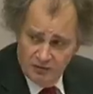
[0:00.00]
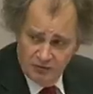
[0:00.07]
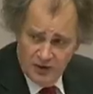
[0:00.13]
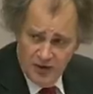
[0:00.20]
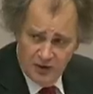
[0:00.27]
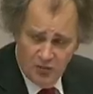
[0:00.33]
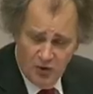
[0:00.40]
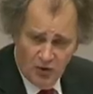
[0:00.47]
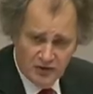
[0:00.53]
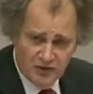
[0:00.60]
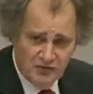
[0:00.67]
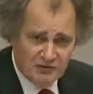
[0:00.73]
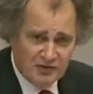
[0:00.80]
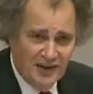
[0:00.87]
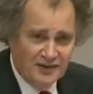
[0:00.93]
rather more
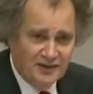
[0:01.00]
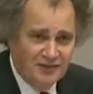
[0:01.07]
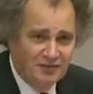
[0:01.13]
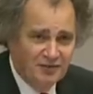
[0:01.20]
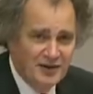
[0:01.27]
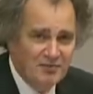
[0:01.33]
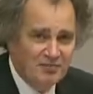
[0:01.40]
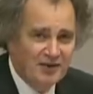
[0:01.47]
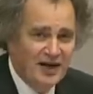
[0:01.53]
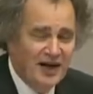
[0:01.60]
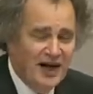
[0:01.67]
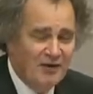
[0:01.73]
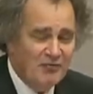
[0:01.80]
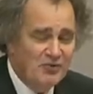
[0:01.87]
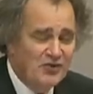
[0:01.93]
constructively,
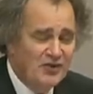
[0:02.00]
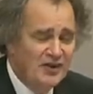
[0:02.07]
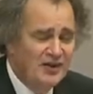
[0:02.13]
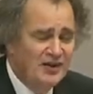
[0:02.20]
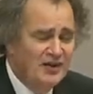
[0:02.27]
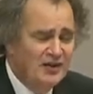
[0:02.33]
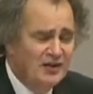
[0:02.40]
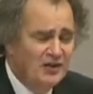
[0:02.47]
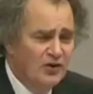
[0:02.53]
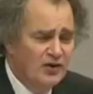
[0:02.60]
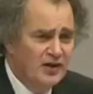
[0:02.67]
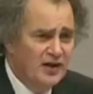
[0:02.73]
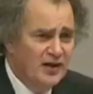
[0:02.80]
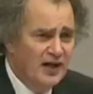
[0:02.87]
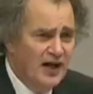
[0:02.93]
perhaps,
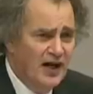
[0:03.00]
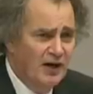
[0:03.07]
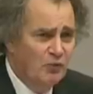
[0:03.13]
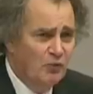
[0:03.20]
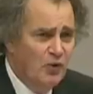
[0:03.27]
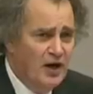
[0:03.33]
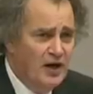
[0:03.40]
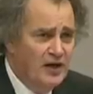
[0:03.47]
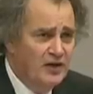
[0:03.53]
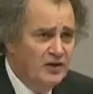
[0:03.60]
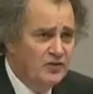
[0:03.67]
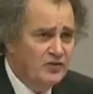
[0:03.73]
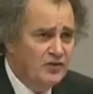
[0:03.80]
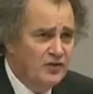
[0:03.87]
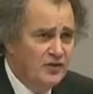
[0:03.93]
looking at
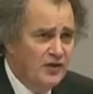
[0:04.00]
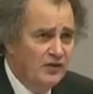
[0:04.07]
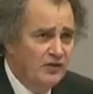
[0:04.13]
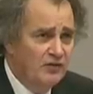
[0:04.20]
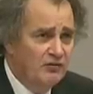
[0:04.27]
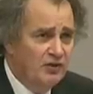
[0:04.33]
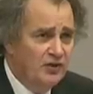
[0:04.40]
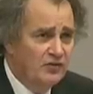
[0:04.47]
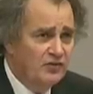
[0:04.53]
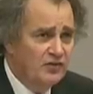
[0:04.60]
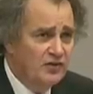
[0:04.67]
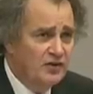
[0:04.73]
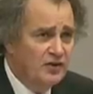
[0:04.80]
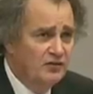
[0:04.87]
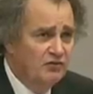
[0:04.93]
ways that the J I S
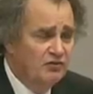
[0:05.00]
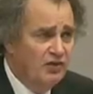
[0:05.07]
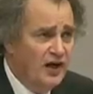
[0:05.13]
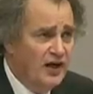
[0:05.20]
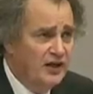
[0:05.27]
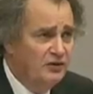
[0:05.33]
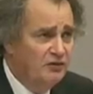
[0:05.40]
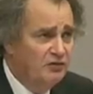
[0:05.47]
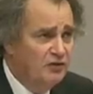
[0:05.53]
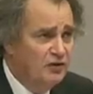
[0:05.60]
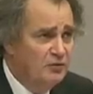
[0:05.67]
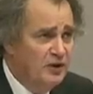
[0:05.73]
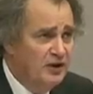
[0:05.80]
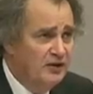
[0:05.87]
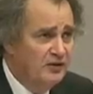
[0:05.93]
C can change
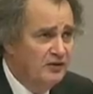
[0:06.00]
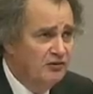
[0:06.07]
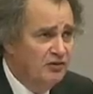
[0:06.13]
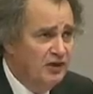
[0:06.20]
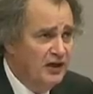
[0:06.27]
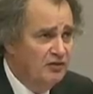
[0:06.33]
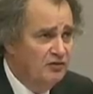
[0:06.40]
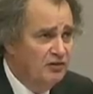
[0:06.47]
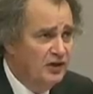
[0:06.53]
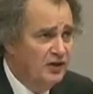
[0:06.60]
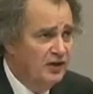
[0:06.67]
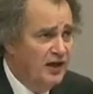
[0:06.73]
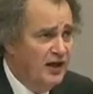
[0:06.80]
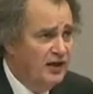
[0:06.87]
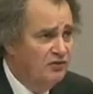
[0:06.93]
to meet the
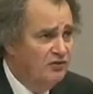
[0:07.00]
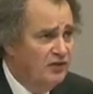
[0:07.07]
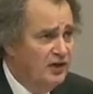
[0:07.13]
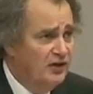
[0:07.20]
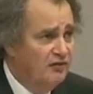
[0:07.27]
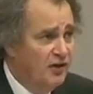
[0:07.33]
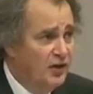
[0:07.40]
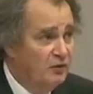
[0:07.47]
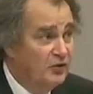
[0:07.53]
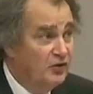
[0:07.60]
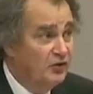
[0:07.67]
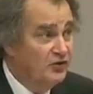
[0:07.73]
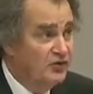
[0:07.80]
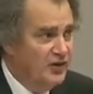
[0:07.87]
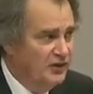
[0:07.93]
changing H E environment,
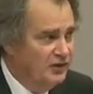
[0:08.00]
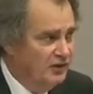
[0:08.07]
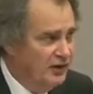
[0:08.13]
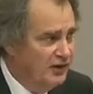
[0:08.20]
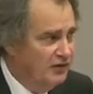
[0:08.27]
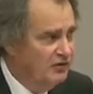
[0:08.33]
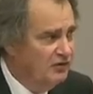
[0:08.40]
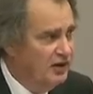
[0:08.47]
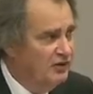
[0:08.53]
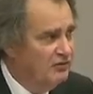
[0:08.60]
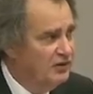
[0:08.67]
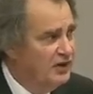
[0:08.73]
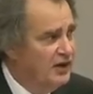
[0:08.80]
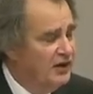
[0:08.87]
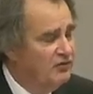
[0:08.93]
or certainly the
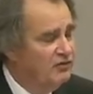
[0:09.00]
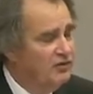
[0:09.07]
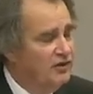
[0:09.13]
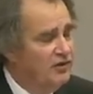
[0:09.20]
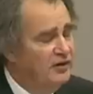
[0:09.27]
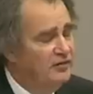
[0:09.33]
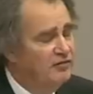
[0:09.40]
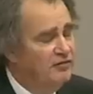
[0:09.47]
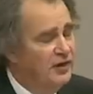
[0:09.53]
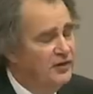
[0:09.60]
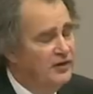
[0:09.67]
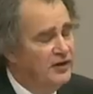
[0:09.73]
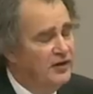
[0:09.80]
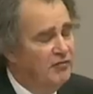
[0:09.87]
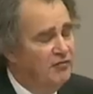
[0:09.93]
changing H E
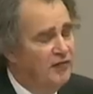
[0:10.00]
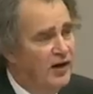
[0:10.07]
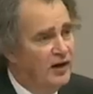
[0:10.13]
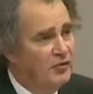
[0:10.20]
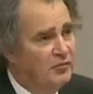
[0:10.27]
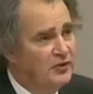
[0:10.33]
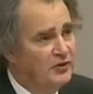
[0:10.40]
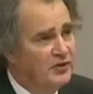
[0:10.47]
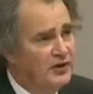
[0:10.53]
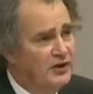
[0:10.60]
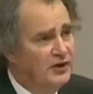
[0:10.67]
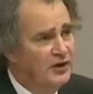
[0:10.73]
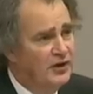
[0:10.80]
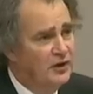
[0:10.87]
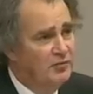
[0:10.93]
funding environment
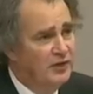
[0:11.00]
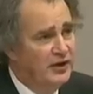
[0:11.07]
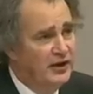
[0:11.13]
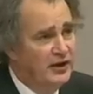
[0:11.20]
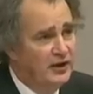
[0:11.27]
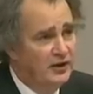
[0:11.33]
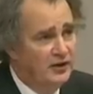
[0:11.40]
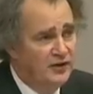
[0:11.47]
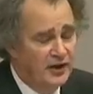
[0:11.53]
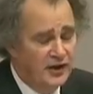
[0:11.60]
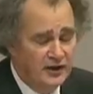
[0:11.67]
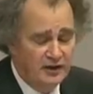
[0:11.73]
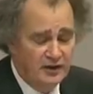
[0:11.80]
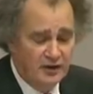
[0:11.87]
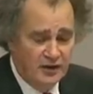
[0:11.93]
um, in England.
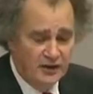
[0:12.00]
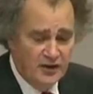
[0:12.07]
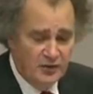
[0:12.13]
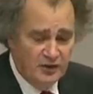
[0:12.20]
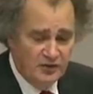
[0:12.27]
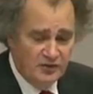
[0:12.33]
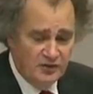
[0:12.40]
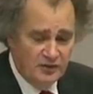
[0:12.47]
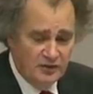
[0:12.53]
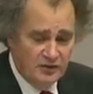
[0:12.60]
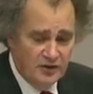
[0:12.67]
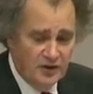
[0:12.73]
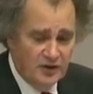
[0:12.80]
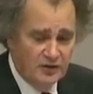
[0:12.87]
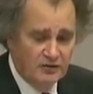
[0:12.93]
I, I know it's
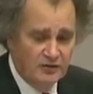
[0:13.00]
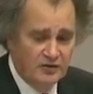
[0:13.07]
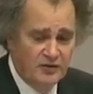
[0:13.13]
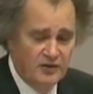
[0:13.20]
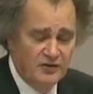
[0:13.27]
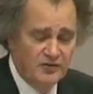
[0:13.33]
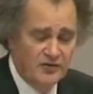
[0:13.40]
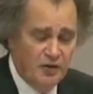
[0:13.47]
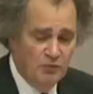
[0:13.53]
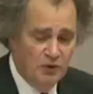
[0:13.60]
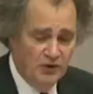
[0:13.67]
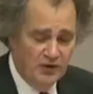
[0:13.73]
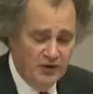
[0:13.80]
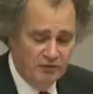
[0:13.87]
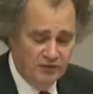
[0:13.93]
uh,
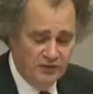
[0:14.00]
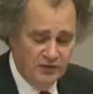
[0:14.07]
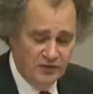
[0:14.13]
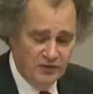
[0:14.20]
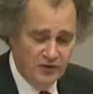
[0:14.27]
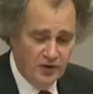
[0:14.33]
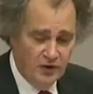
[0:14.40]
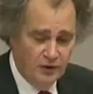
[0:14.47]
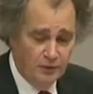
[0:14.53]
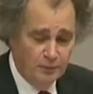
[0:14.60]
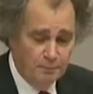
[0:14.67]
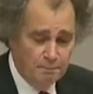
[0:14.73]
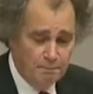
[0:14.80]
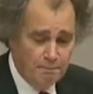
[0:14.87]
somewhat different in Scotland.